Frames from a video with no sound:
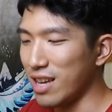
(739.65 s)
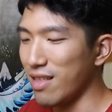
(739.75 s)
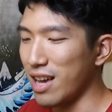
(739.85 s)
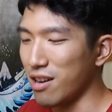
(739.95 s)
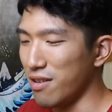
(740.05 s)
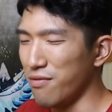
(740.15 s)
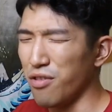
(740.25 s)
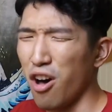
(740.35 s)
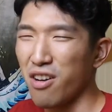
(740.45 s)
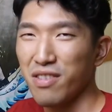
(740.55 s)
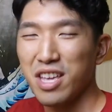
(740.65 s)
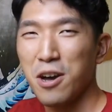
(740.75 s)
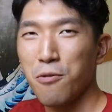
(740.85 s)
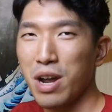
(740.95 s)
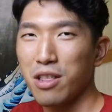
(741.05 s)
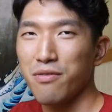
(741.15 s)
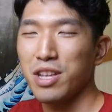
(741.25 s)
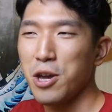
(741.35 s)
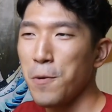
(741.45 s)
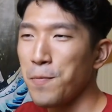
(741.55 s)
it like a vlog video, regular
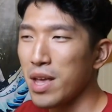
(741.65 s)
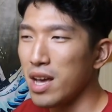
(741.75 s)
video.